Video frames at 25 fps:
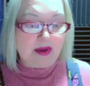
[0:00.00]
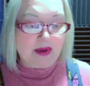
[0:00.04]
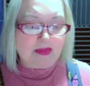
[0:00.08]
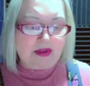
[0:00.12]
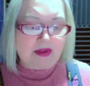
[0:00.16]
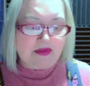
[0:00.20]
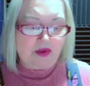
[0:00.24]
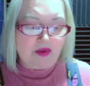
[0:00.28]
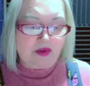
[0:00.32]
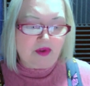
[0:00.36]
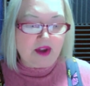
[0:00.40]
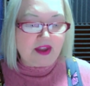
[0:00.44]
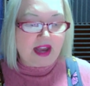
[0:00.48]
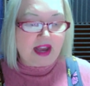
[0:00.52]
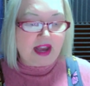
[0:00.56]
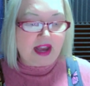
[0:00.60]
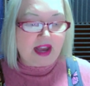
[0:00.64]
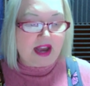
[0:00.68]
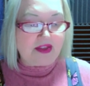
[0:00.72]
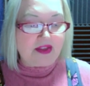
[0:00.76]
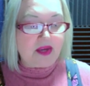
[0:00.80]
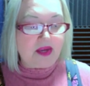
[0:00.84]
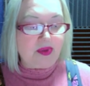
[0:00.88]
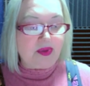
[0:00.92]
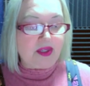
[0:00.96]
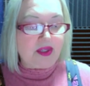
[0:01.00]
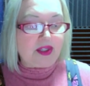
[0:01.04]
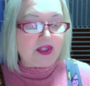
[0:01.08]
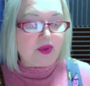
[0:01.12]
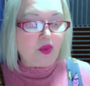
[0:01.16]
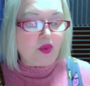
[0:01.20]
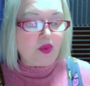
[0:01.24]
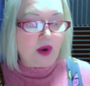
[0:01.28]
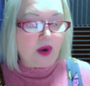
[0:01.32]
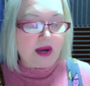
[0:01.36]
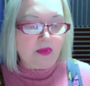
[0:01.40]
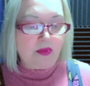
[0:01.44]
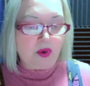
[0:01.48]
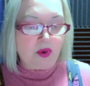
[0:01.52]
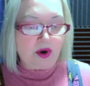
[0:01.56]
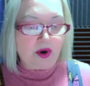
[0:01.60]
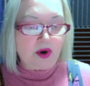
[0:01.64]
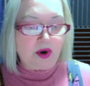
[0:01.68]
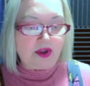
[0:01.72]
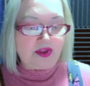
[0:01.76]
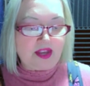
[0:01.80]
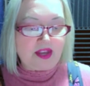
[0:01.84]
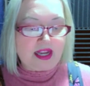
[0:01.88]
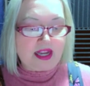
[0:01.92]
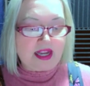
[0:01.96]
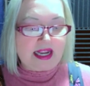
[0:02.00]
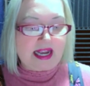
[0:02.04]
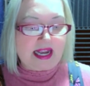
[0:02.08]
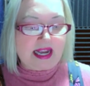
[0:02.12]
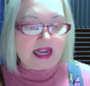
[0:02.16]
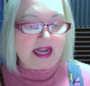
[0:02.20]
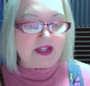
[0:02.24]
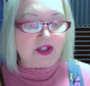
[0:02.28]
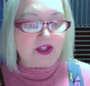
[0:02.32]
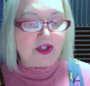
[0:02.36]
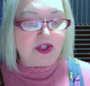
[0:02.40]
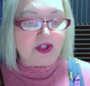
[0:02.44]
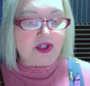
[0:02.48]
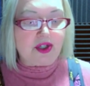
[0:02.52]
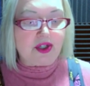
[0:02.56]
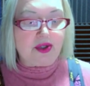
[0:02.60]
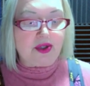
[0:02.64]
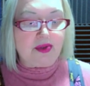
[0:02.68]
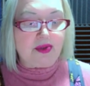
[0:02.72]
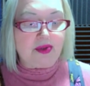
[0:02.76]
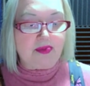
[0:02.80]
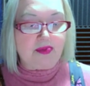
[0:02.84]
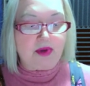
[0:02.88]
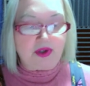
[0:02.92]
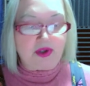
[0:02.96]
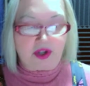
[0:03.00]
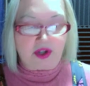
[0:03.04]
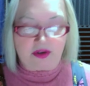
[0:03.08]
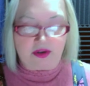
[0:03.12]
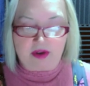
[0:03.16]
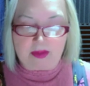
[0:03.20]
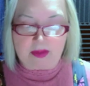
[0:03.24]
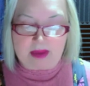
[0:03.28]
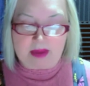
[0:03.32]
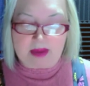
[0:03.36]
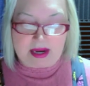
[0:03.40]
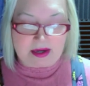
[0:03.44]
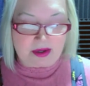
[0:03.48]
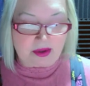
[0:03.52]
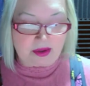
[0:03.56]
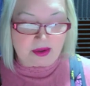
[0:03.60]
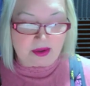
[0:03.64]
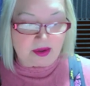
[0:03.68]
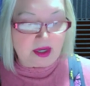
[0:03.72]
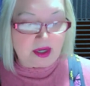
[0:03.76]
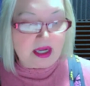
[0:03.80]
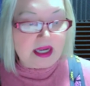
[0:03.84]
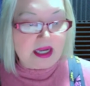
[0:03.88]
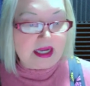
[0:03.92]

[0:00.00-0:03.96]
before that, there was one more thing he had to do, Moshe Rabbeinu.